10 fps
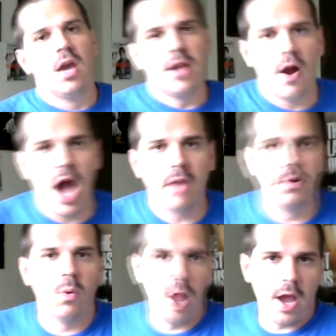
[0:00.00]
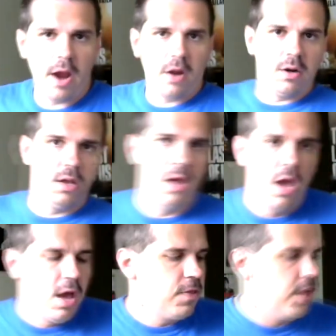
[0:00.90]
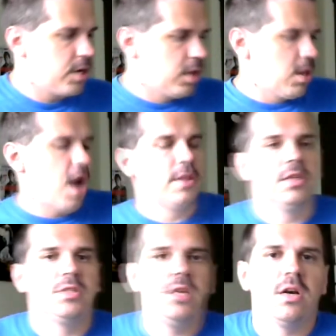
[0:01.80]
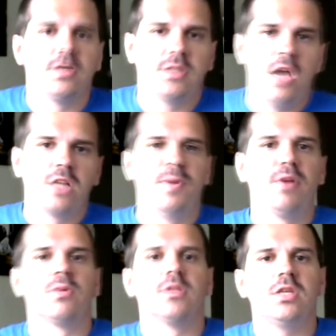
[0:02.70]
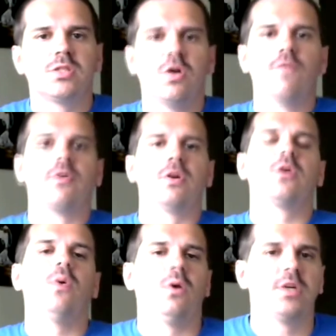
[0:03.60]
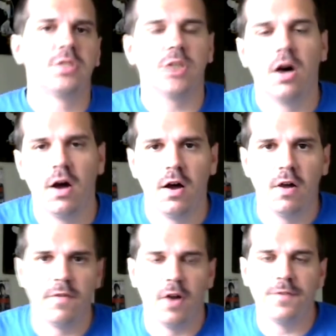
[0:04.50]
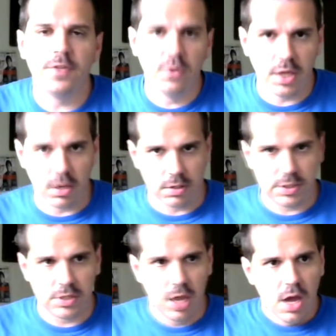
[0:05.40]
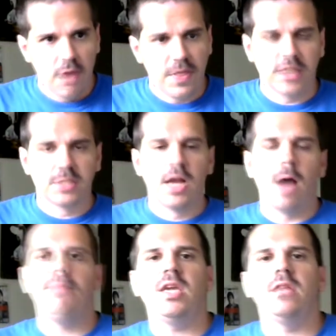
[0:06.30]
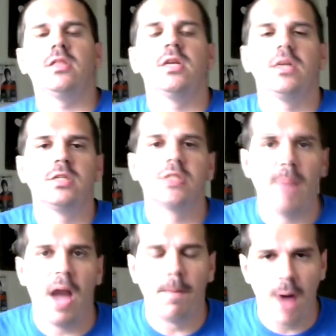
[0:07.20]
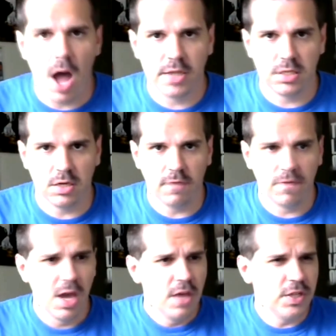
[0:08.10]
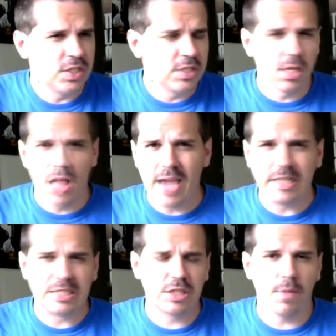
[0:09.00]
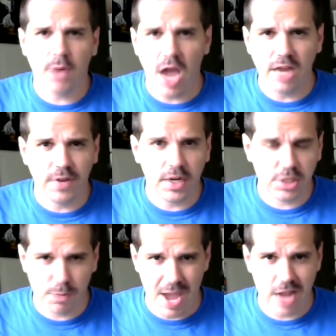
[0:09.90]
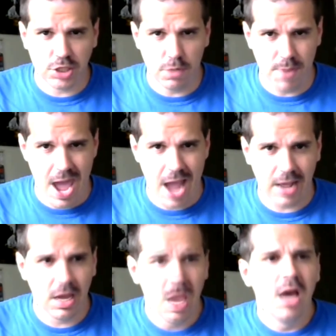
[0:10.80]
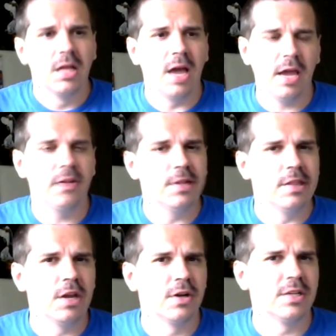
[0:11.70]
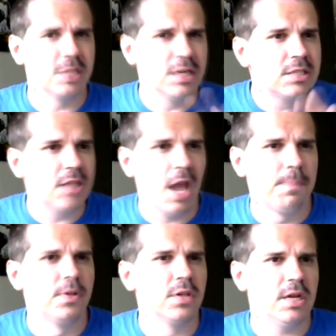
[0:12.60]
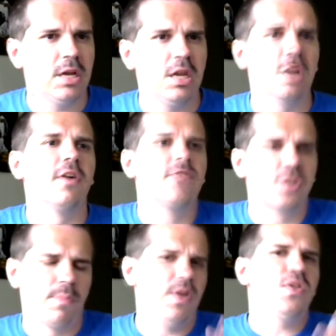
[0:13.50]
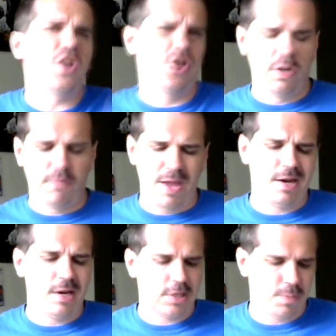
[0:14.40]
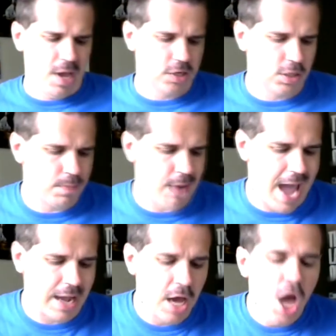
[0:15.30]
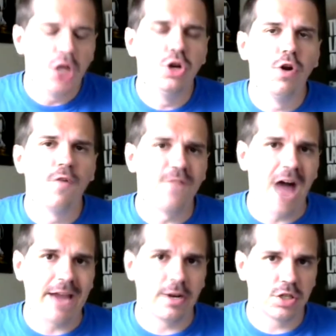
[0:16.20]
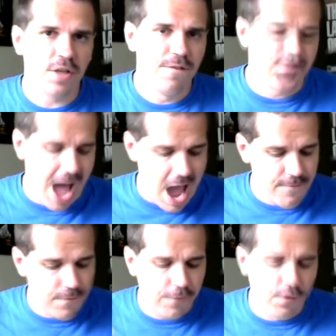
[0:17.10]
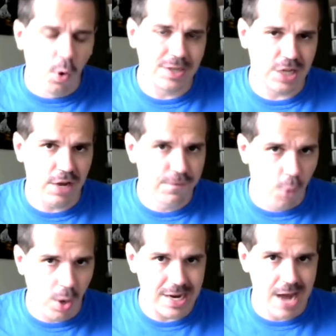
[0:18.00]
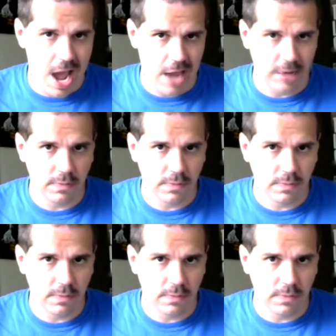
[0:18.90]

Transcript: Now I'm aware that a lot of this DLC has been released over a course of a few years. That does not mean that it is somehow positive. This isn't like it's some kind of an expansion pack. And there is an example in here of something that could have been an expansion pack. New fighters, 5 for $14.49.